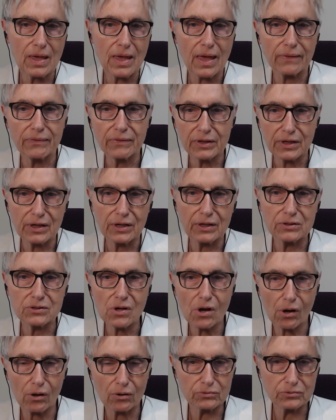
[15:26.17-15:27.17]
And the
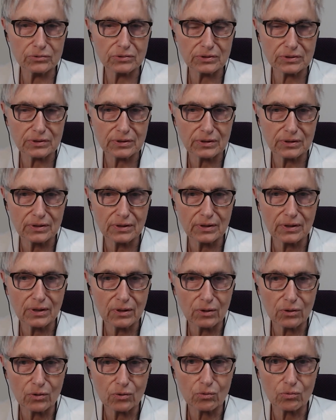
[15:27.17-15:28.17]
ketones
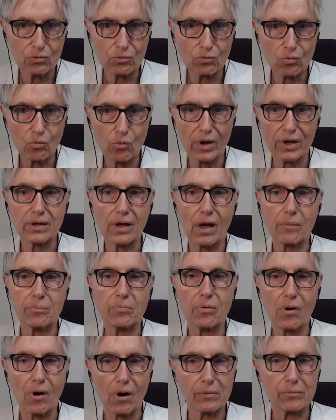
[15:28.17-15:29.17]
wake up
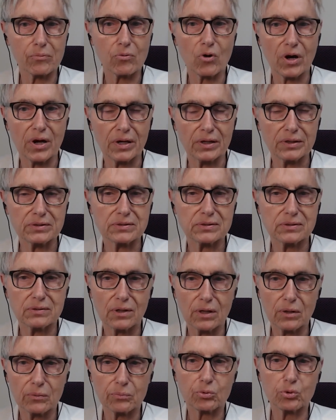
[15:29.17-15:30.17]
our brains,
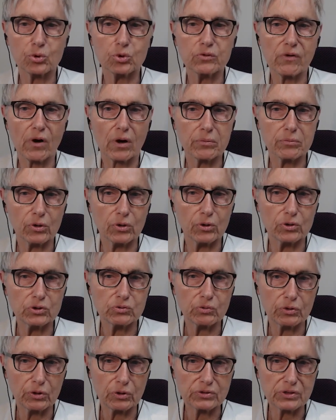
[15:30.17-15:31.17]
improve our
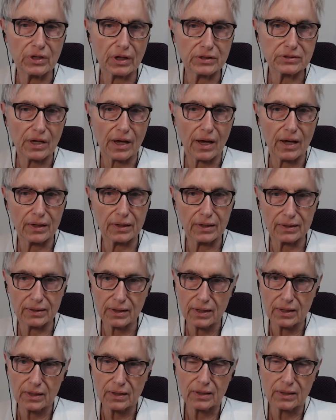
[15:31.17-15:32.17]
moods, reduce anxiety,
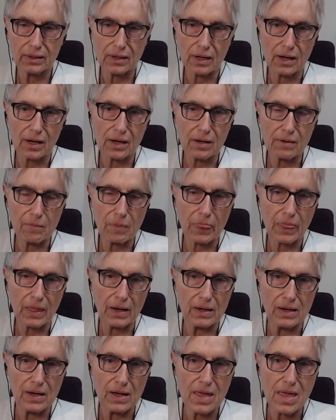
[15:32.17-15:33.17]

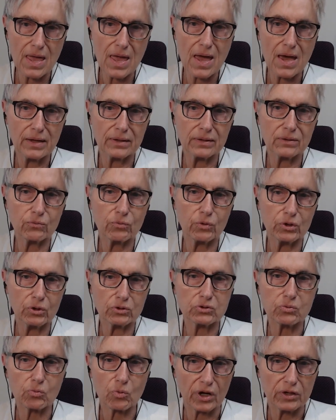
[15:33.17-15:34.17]
and
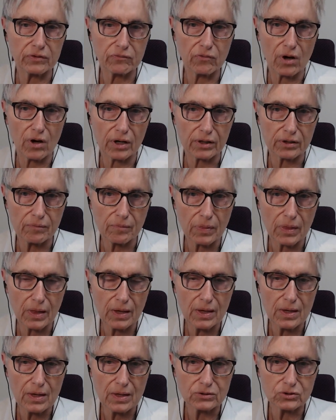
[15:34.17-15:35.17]
reduce brain fog.
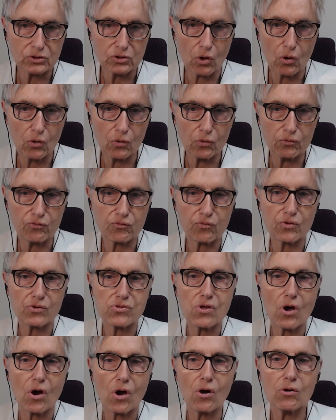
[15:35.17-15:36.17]
So for
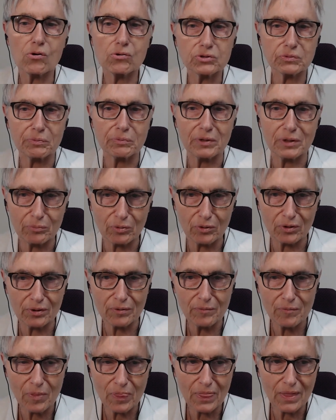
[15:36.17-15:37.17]
those people,
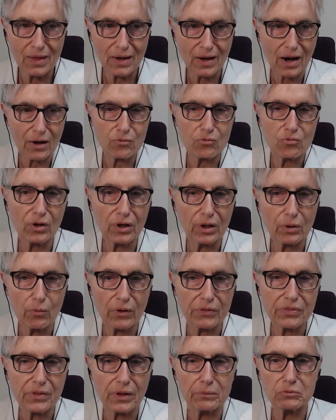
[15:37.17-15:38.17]
I really
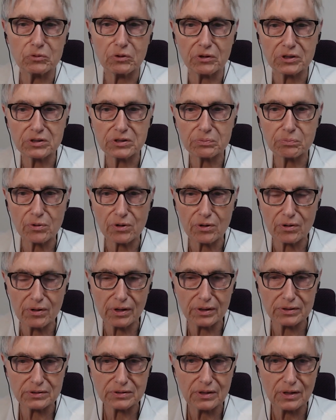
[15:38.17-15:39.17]
want them to
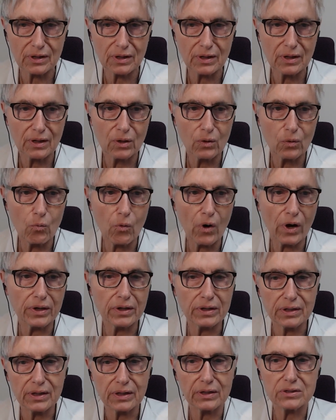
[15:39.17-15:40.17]
experience what a
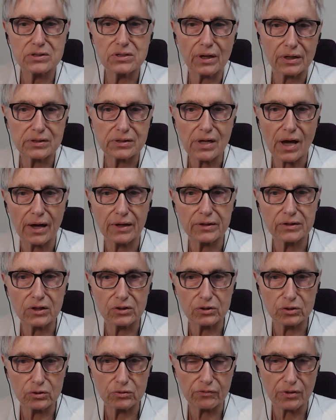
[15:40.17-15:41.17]
ketogenic diet can
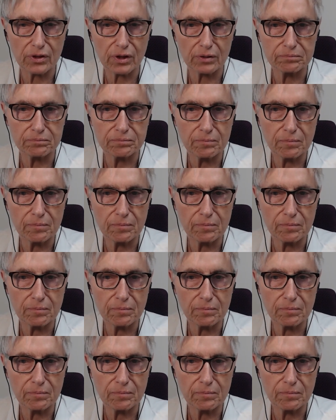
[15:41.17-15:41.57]
do for them.